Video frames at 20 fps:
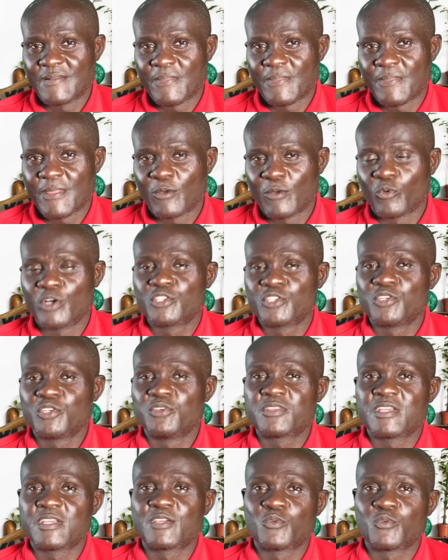What do you
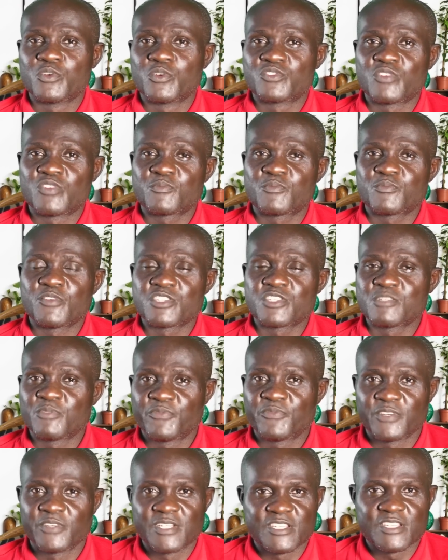think was responsible for
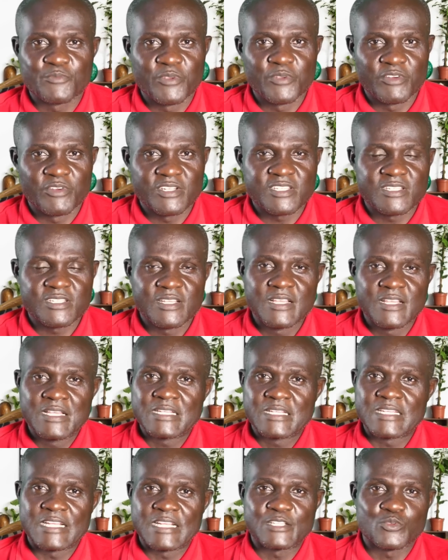the spirits
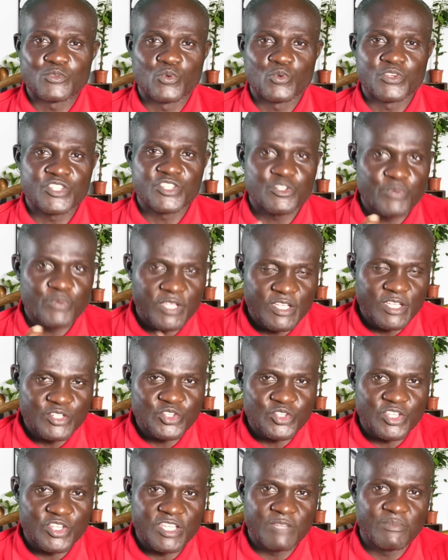that was speaking to
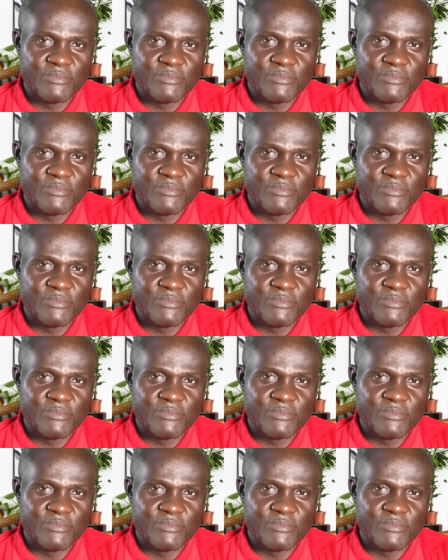him,